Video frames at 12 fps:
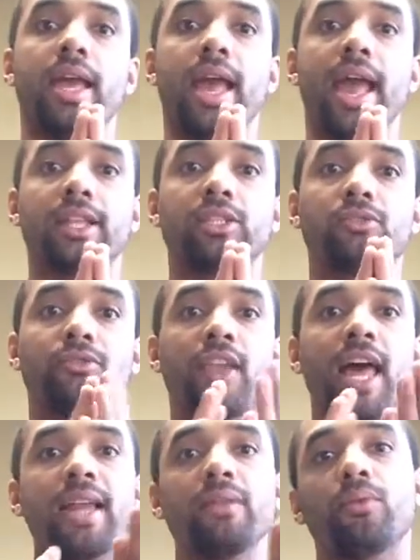hands
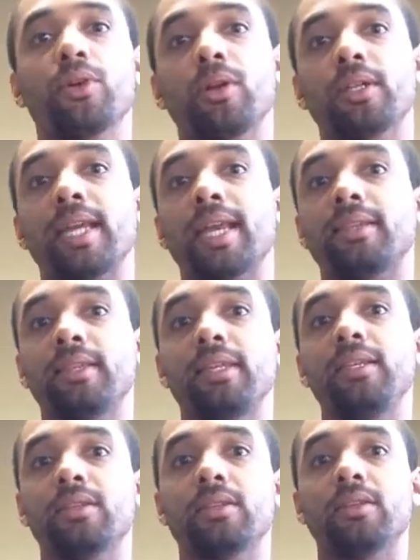flat, we're going to take
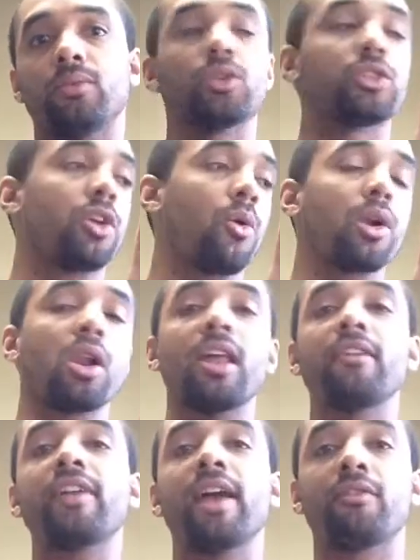these, we'll start with our
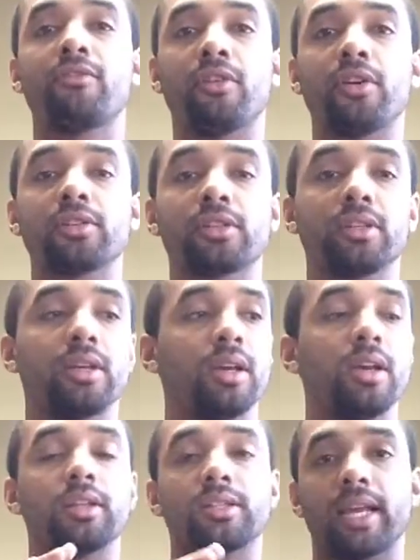left hand first.
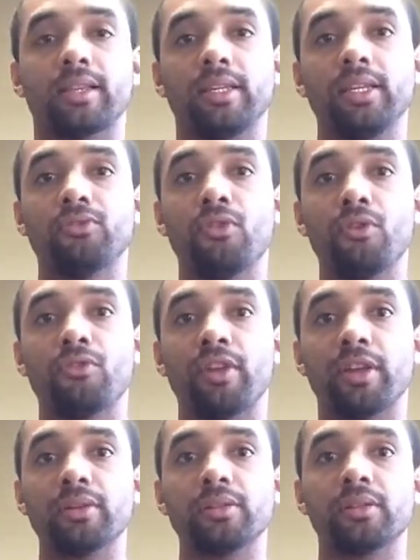Take these 4
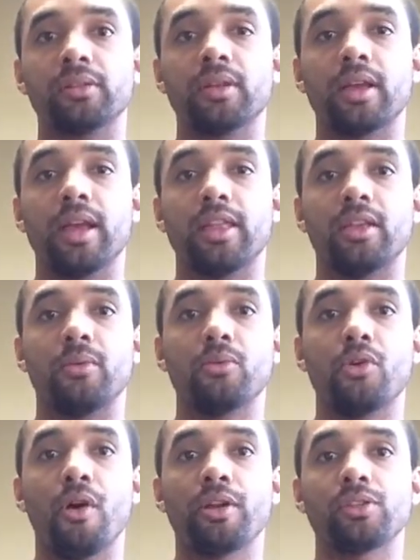fingers, and then
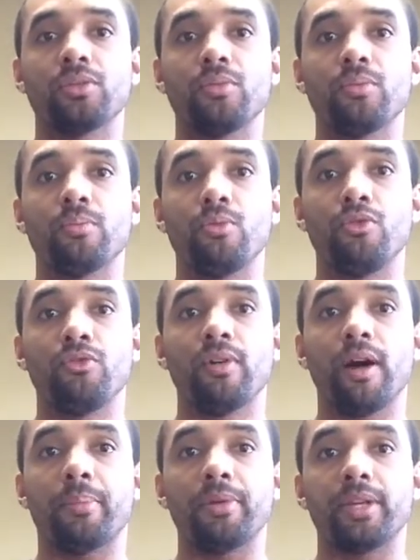we're going to move
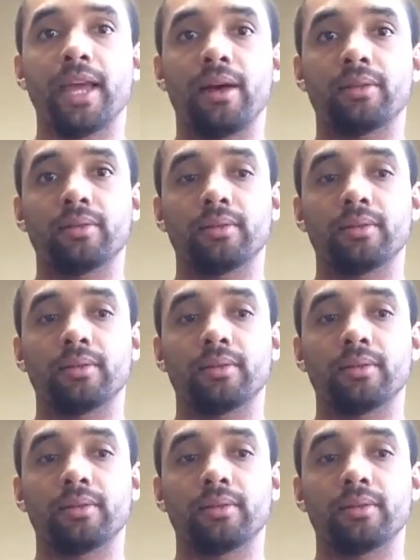up and down.